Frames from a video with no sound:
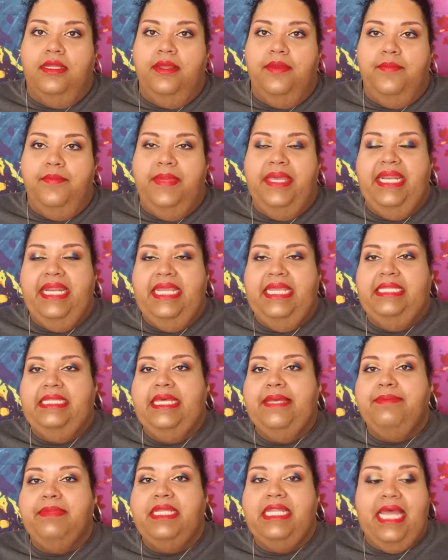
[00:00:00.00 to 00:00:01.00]
mini
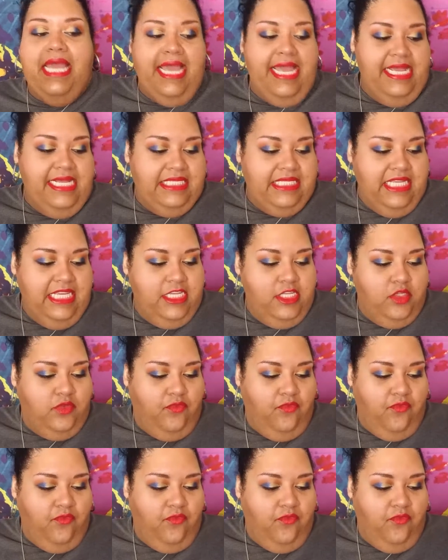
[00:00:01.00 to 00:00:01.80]
lip glaze is